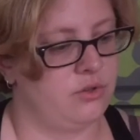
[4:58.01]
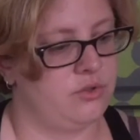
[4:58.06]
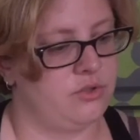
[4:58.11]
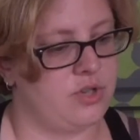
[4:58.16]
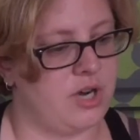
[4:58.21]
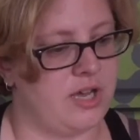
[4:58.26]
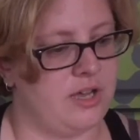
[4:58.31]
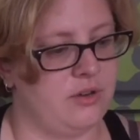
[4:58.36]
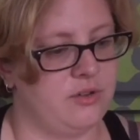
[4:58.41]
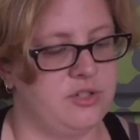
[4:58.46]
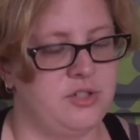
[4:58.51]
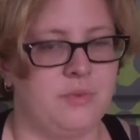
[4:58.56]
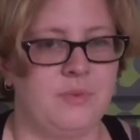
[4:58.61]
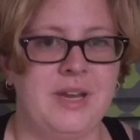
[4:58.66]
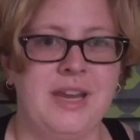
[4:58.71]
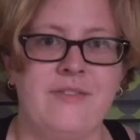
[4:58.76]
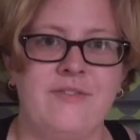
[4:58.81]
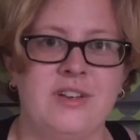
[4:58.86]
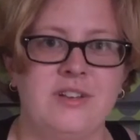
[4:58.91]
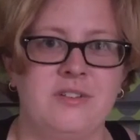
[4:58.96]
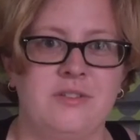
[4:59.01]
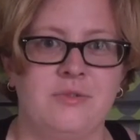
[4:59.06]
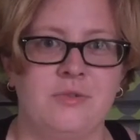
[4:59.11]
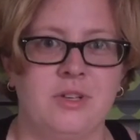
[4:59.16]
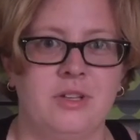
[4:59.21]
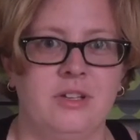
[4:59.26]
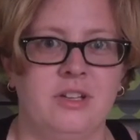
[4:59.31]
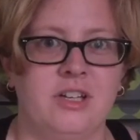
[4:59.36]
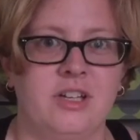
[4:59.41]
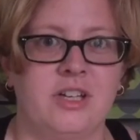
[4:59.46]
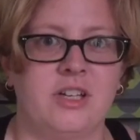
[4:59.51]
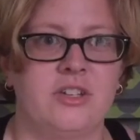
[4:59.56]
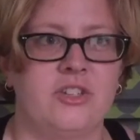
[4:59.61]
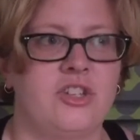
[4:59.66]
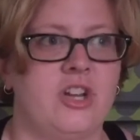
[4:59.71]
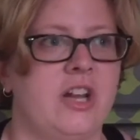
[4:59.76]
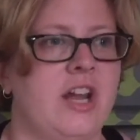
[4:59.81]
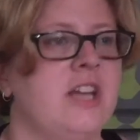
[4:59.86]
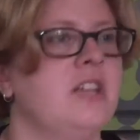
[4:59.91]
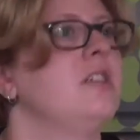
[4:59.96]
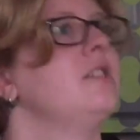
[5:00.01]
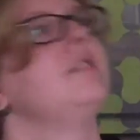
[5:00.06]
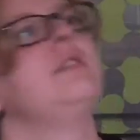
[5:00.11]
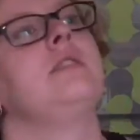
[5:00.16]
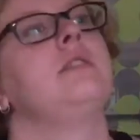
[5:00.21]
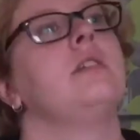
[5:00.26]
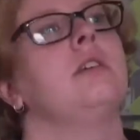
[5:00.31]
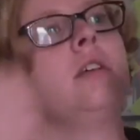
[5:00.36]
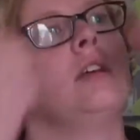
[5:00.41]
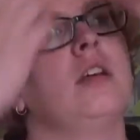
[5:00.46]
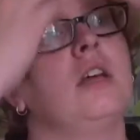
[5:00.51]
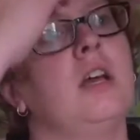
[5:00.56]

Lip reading: try, or should we even do a look? Should I just,